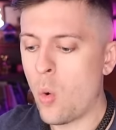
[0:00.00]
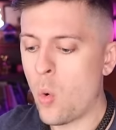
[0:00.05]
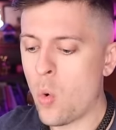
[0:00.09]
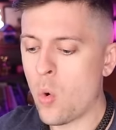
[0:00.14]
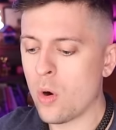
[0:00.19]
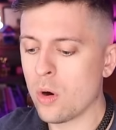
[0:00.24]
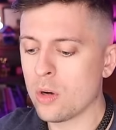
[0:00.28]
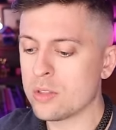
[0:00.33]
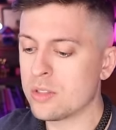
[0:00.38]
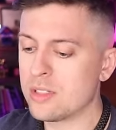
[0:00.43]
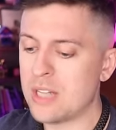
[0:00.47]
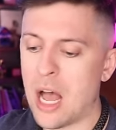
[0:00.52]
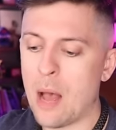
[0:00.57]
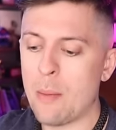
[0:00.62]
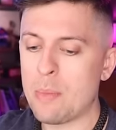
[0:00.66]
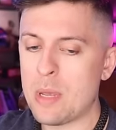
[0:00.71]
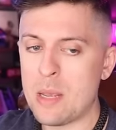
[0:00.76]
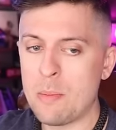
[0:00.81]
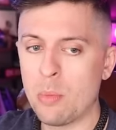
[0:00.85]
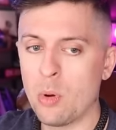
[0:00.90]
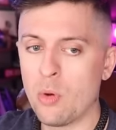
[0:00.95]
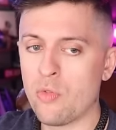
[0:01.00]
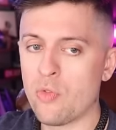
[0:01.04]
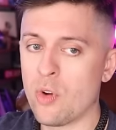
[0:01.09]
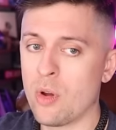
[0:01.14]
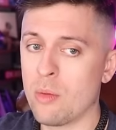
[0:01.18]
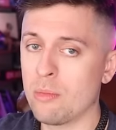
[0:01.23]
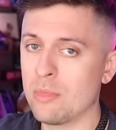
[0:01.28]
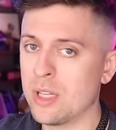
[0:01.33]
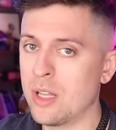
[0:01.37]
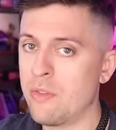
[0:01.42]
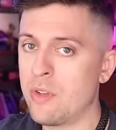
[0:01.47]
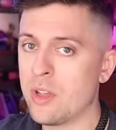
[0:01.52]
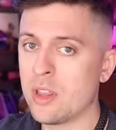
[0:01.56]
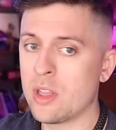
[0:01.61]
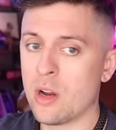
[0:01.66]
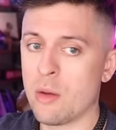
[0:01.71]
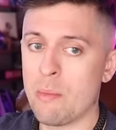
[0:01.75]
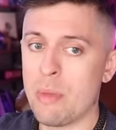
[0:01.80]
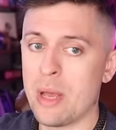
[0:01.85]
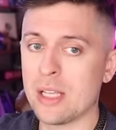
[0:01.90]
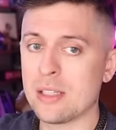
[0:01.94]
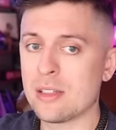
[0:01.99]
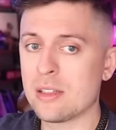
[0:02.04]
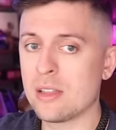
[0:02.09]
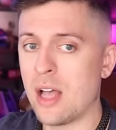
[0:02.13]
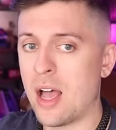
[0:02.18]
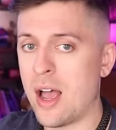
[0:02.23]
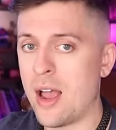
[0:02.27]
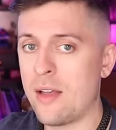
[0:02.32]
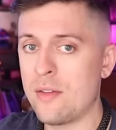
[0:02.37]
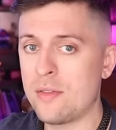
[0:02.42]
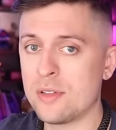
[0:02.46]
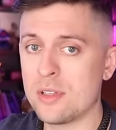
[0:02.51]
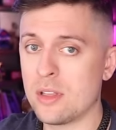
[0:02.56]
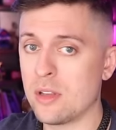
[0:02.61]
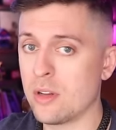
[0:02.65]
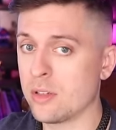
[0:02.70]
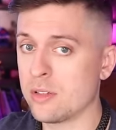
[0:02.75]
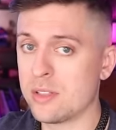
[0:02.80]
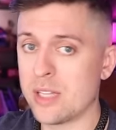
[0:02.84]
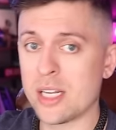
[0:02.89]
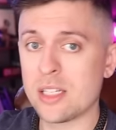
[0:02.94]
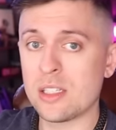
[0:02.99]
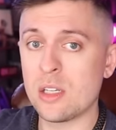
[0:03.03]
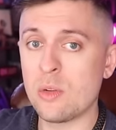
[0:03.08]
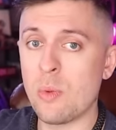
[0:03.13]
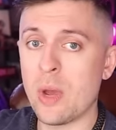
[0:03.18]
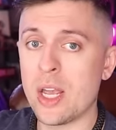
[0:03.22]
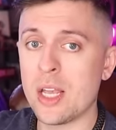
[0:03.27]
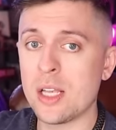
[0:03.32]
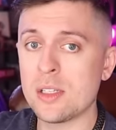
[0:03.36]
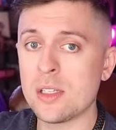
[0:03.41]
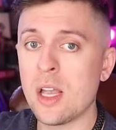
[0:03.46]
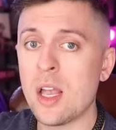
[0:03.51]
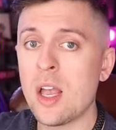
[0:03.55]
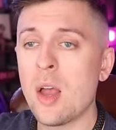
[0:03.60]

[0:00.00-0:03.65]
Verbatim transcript: or stop people from living their best lives in their sexy ways,